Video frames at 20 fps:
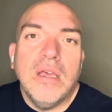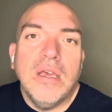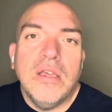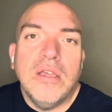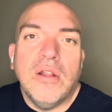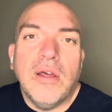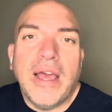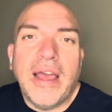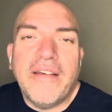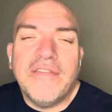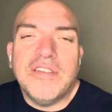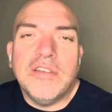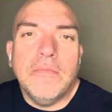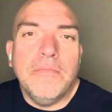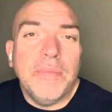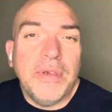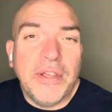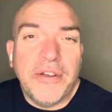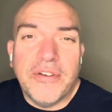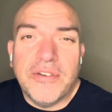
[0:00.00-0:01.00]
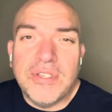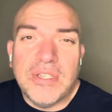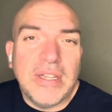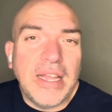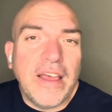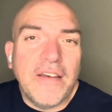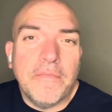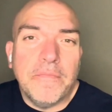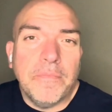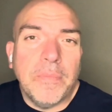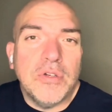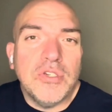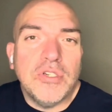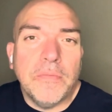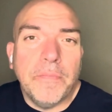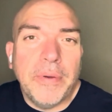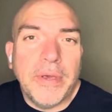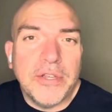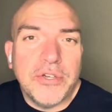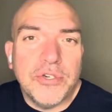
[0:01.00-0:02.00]
you know, have some beers and have a bunch of
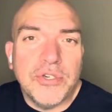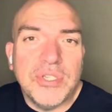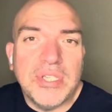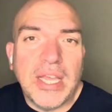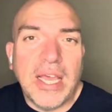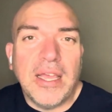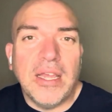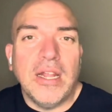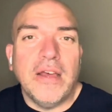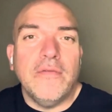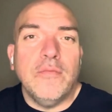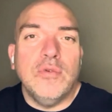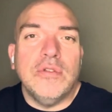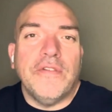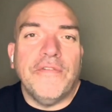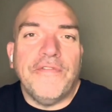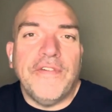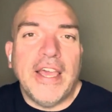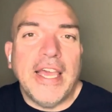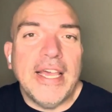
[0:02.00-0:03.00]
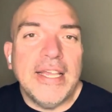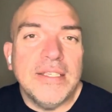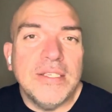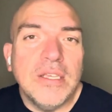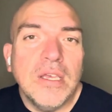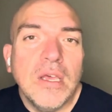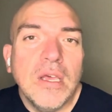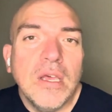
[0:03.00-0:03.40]
pictures taken of them with the fans.